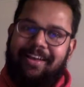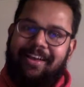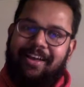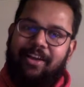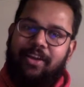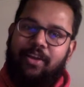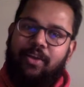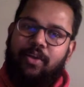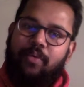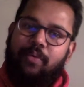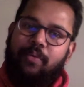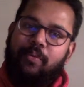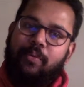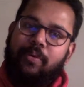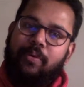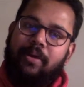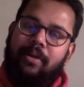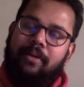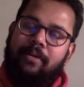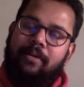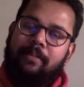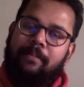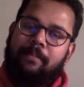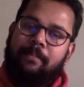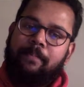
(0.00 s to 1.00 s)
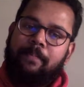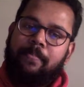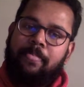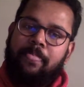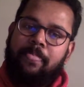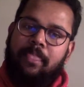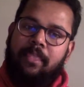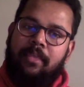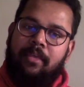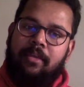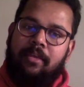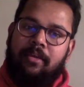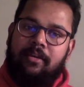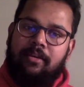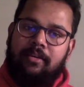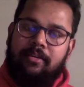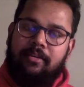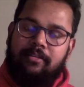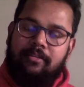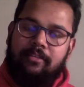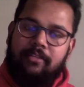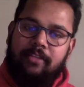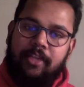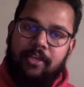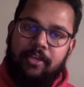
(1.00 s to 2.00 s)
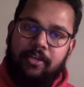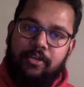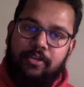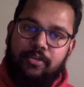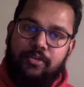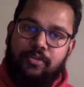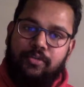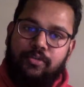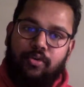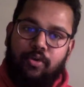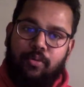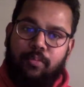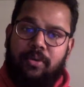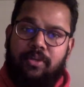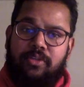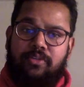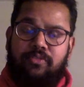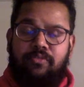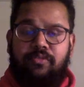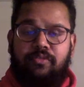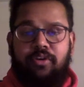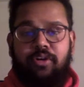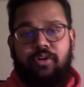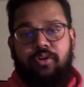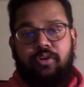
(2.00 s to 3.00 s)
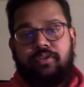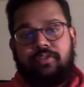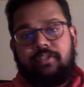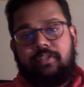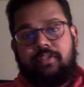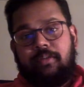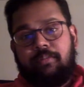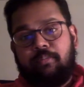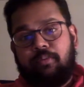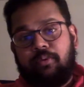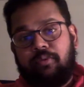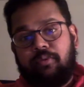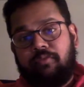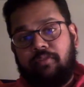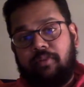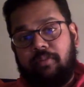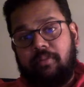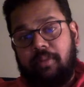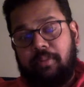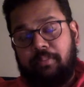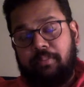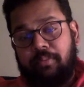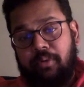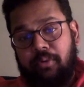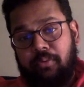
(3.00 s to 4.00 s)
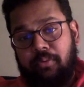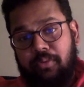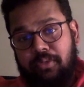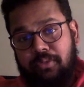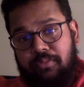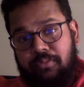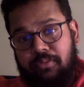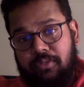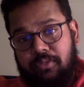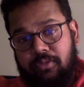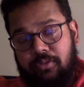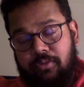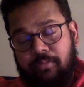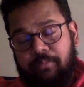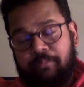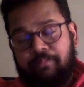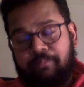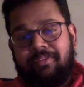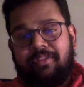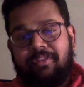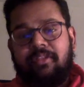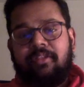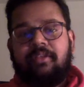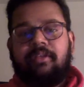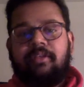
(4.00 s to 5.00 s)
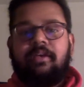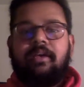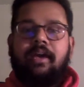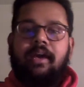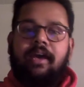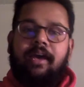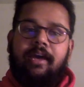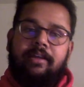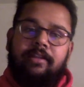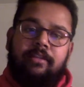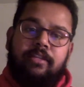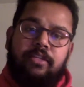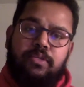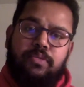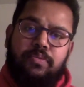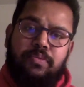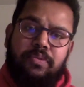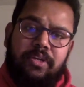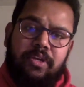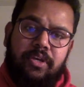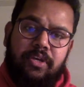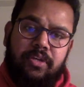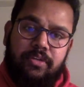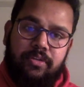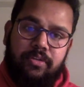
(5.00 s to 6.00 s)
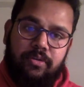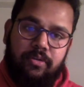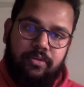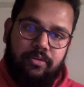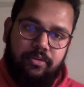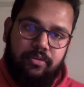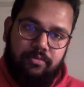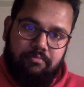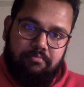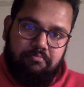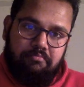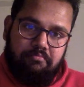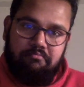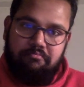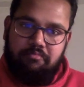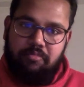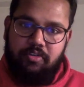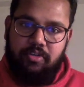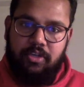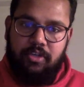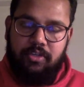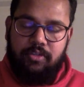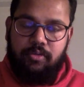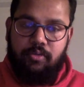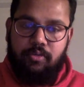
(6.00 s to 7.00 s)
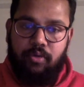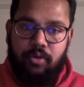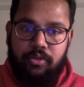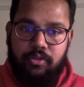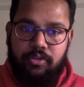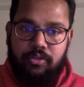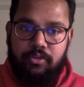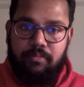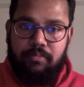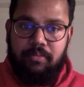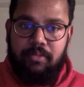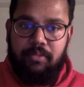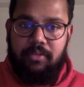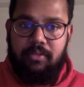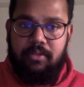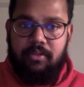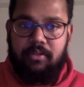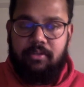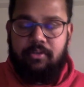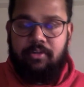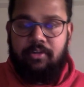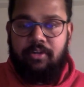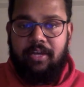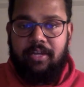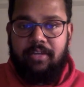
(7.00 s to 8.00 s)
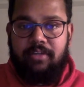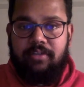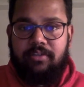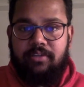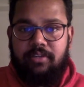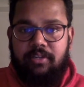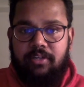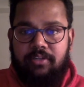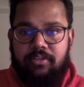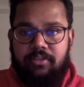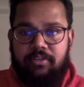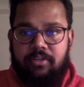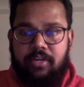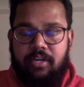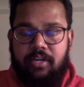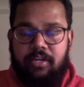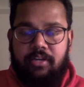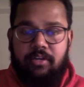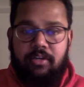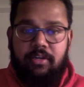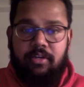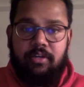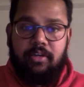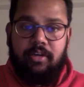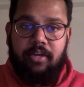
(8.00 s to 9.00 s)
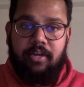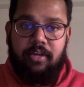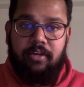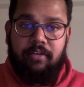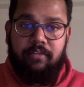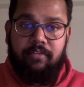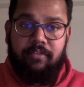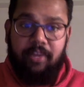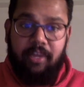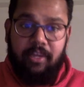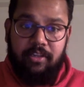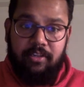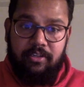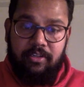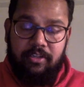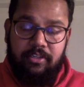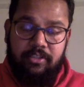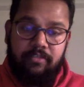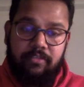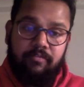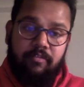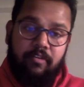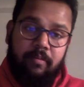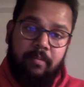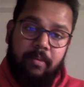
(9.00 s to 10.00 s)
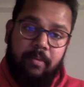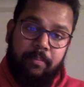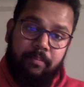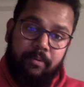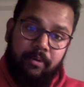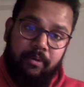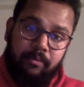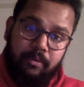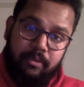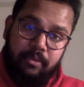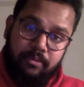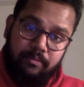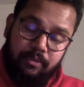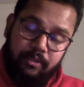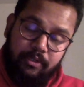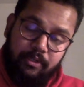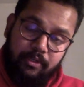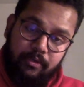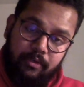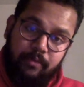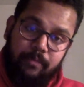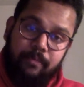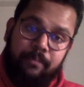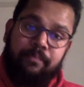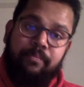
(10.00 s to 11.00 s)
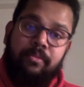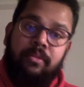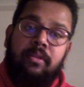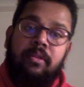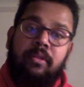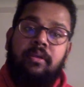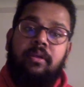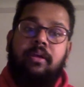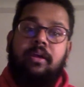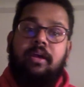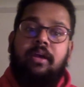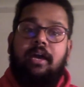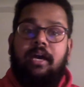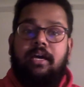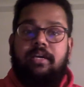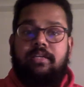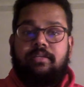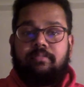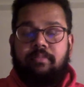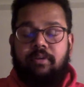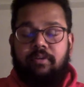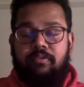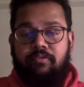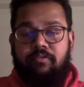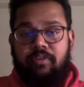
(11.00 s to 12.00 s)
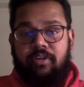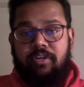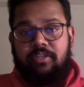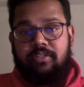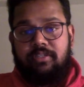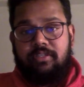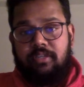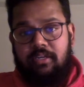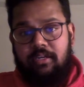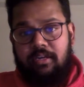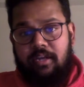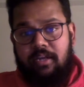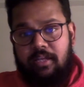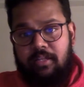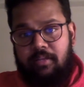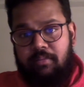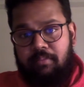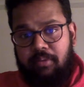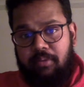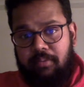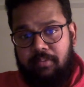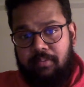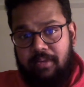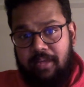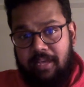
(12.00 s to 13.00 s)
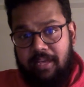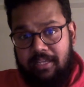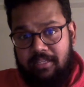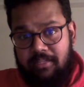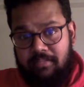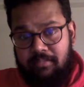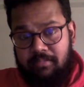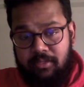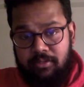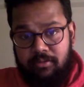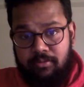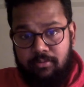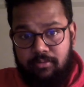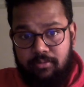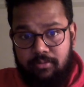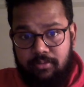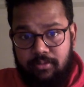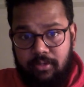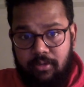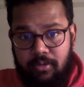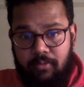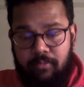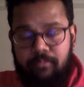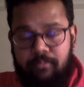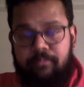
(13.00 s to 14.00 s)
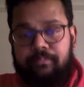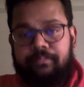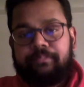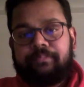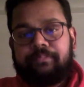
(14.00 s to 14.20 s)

Hello everyone, thank you so much for your support for my previous video, and this video is just going to be the translation kind of translation for my previous video, as my friends and other people asked me to do so.